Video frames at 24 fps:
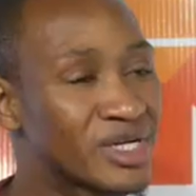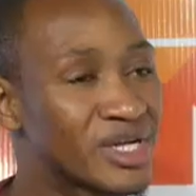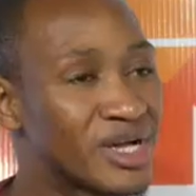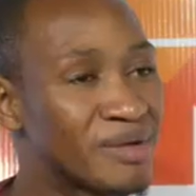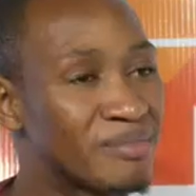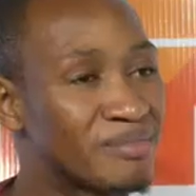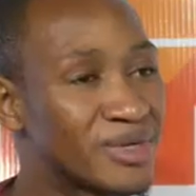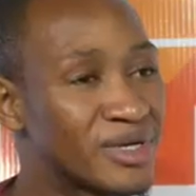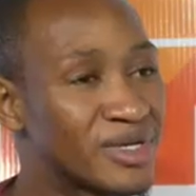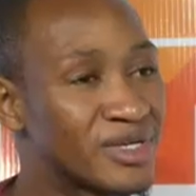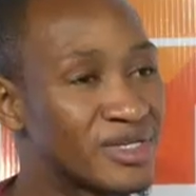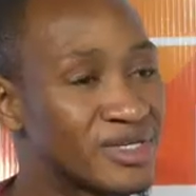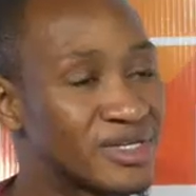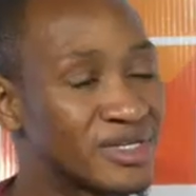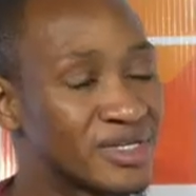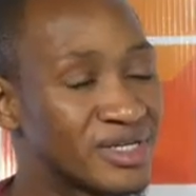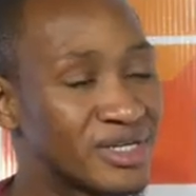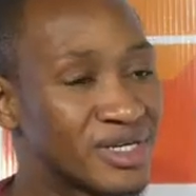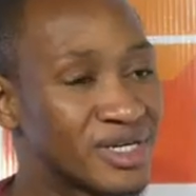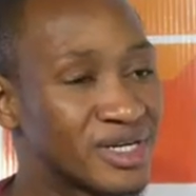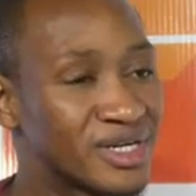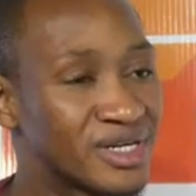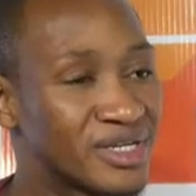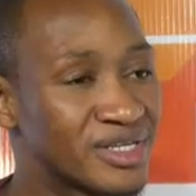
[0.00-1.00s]

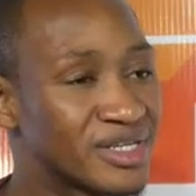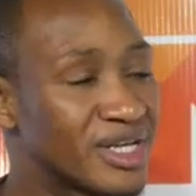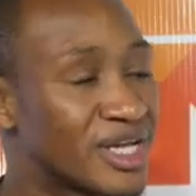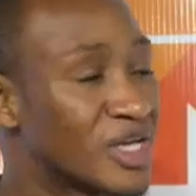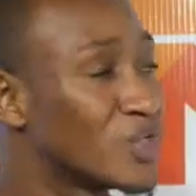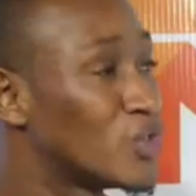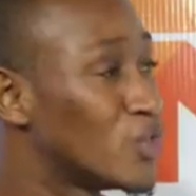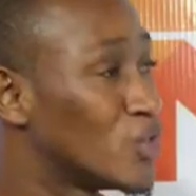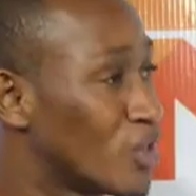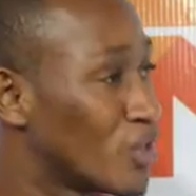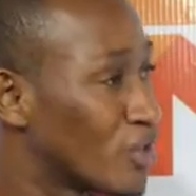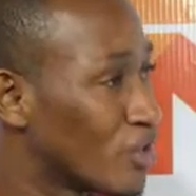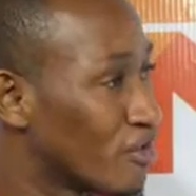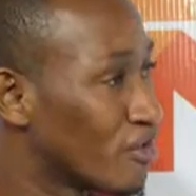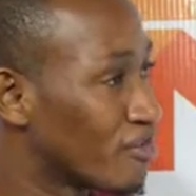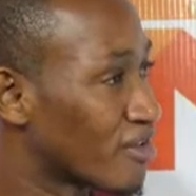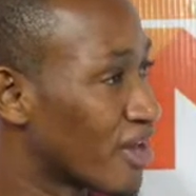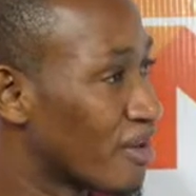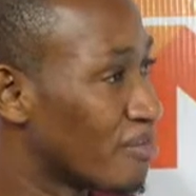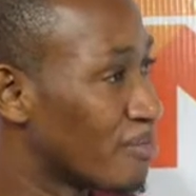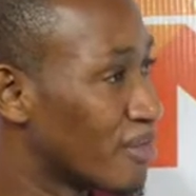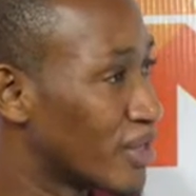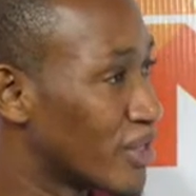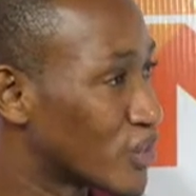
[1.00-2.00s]
Gambian, the Union of
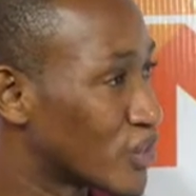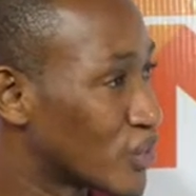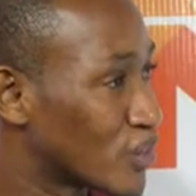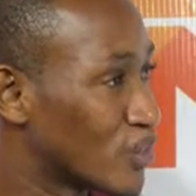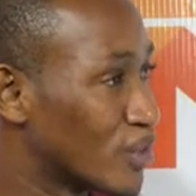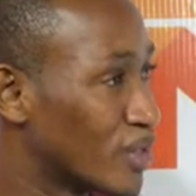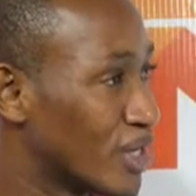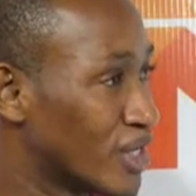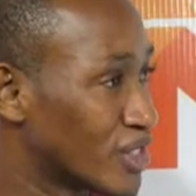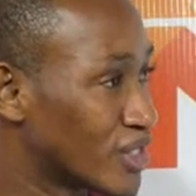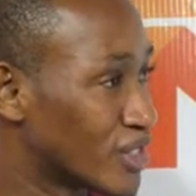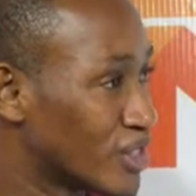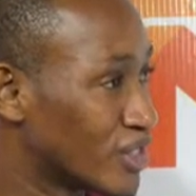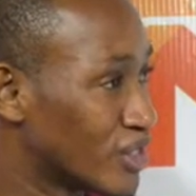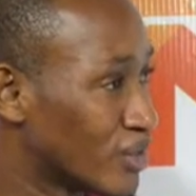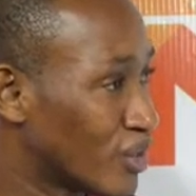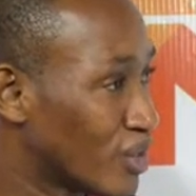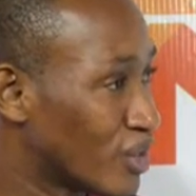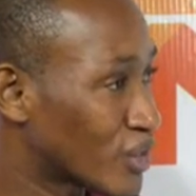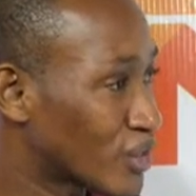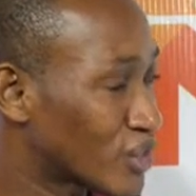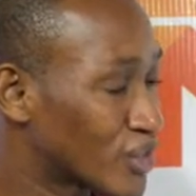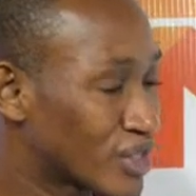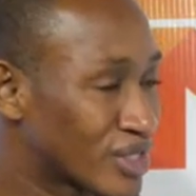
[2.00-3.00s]
Gambian Students, the
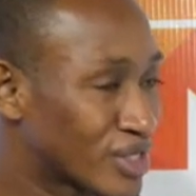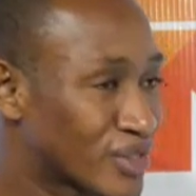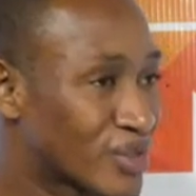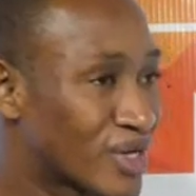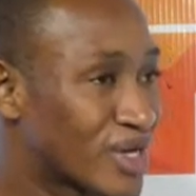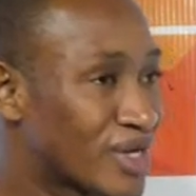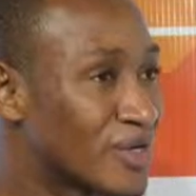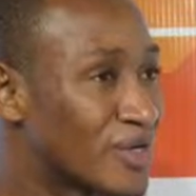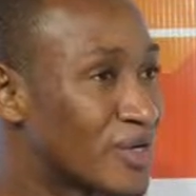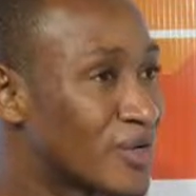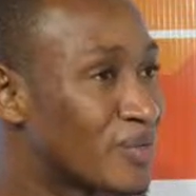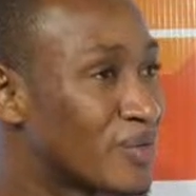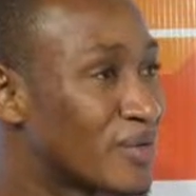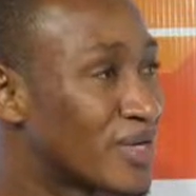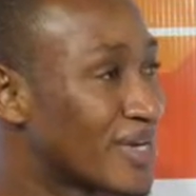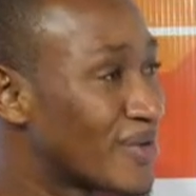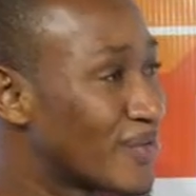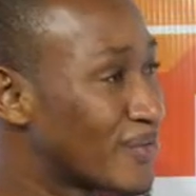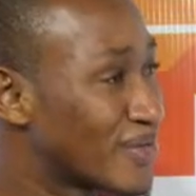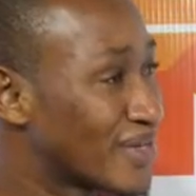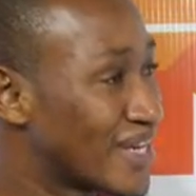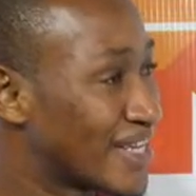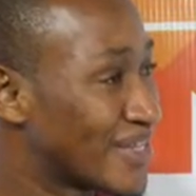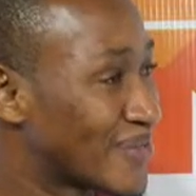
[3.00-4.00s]
NOX. So I don't know
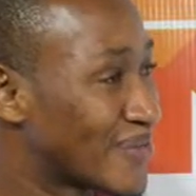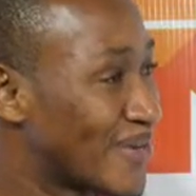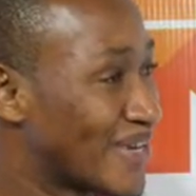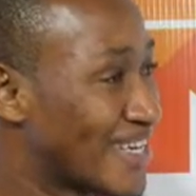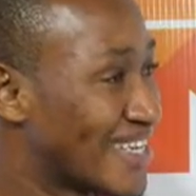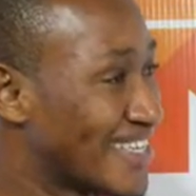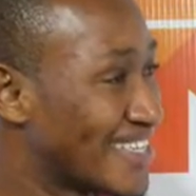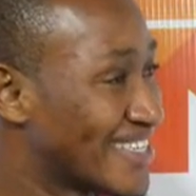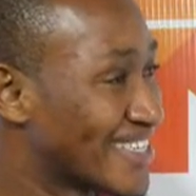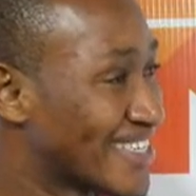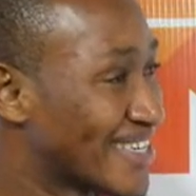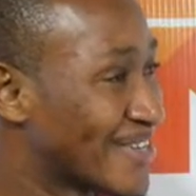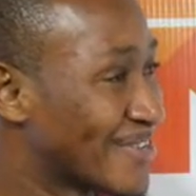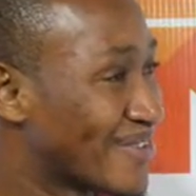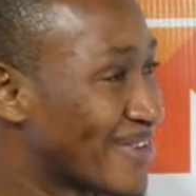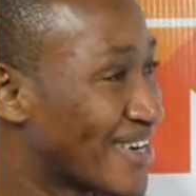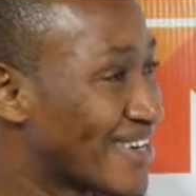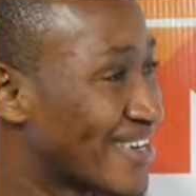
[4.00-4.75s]
whether that's what he is referring.